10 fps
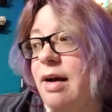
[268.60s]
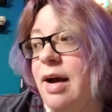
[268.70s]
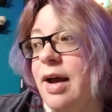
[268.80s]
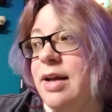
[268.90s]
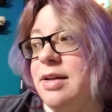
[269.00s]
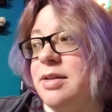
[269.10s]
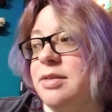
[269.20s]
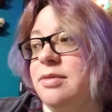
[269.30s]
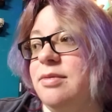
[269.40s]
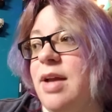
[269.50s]
I
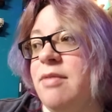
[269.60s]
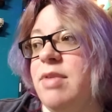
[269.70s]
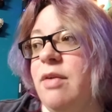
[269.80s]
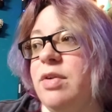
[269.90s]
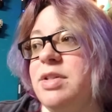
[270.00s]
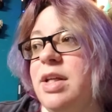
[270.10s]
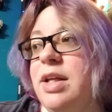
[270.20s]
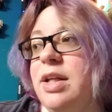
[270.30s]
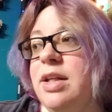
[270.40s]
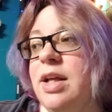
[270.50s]
have never
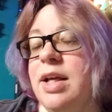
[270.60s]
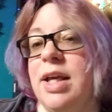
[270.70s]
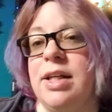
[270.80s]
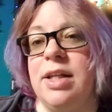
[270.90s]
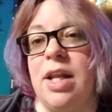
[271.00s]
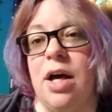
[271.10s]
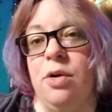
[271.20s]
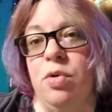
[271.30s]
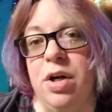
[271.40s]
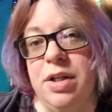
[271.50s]
seen a kitten not
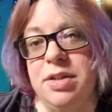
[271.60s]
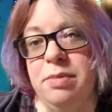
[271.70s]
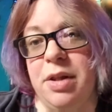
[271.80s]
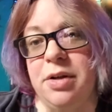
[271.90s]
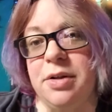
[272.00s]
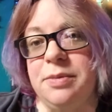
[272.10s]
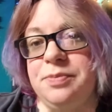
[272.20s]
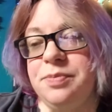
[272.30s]
want its mother.